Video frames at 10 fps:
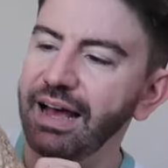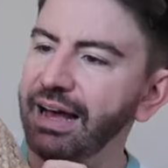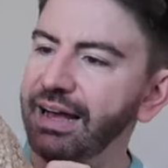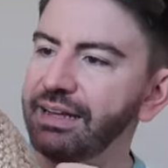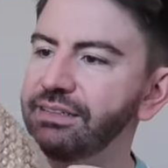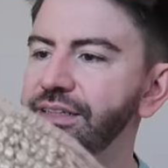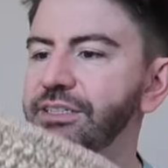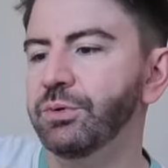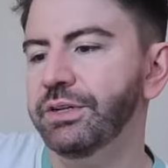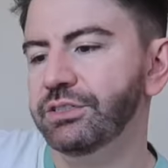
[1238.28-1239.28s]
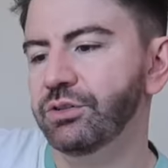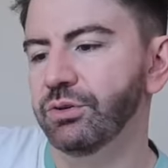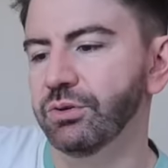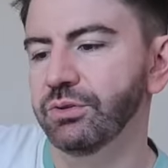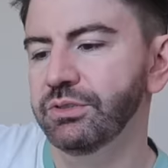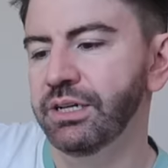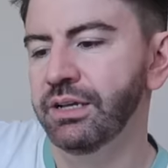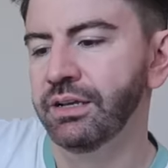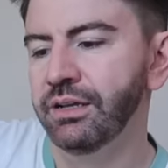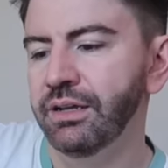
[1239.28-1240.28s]
And this one is called
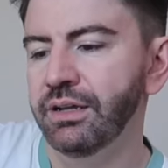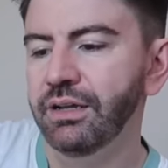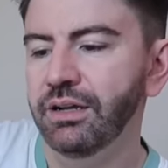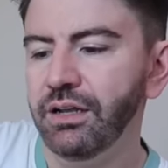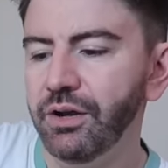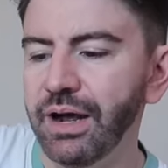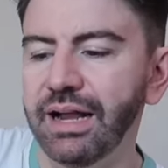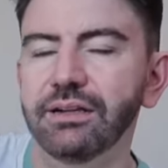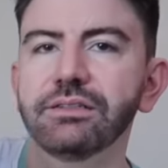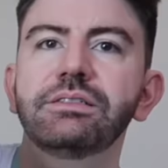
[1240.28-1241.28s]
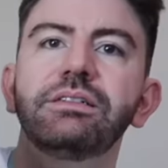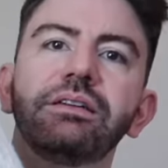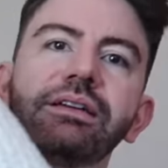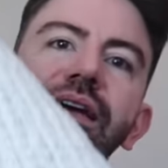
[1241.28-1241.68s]
Low Howls, in